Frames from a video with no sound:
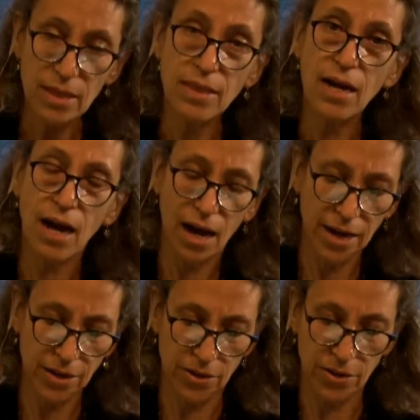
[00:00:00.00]
the
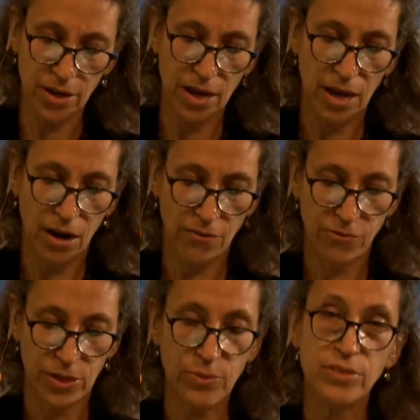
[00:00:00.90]
higher our
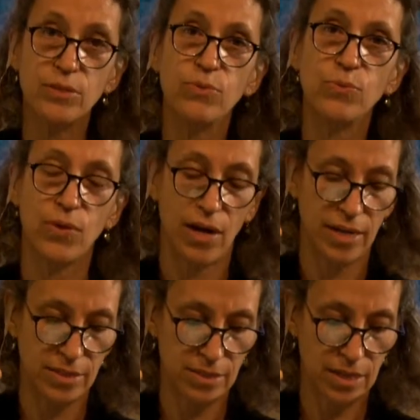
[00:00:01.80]
frequency will
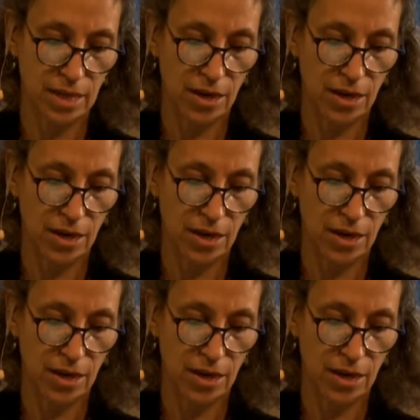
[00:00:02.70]
rise,